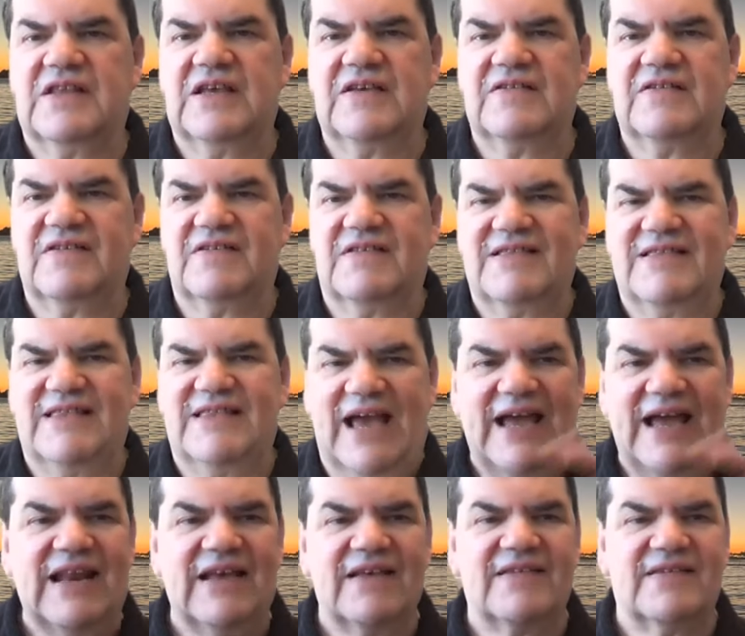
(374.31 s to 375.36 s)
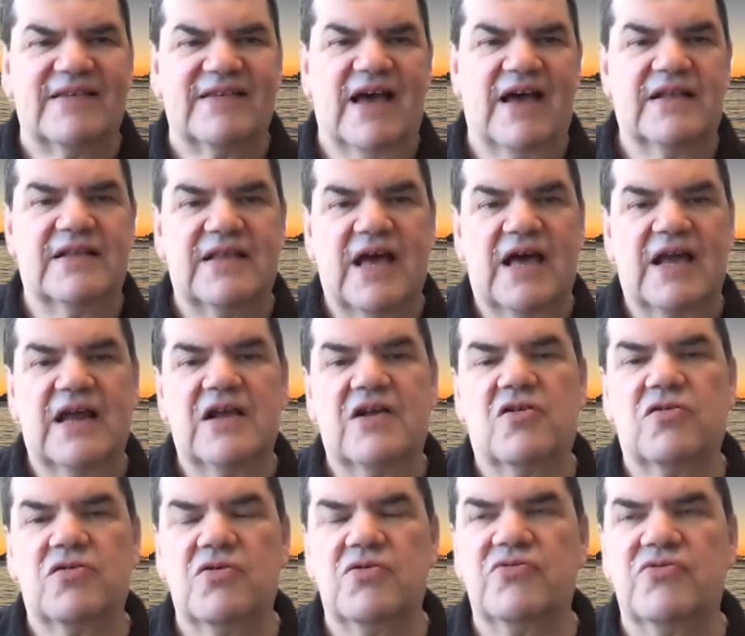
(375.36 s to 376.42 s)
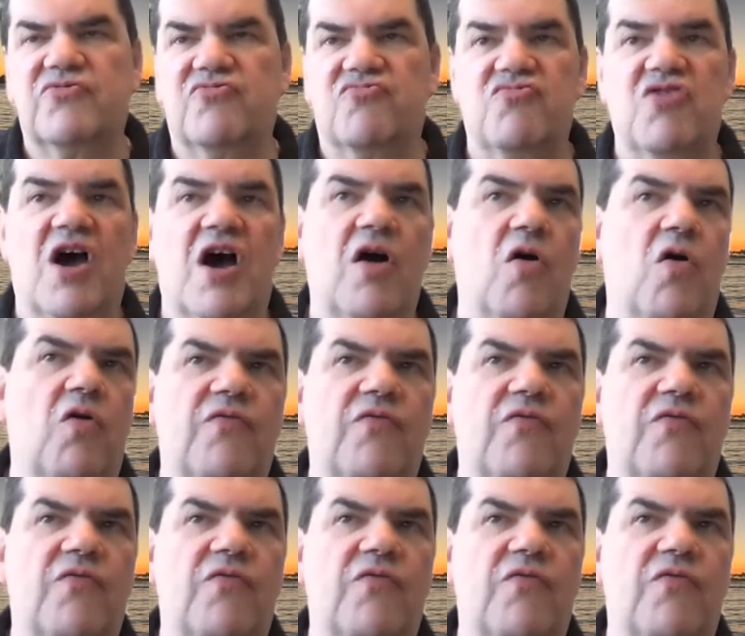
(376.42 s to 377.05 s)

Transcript: this data set that includes now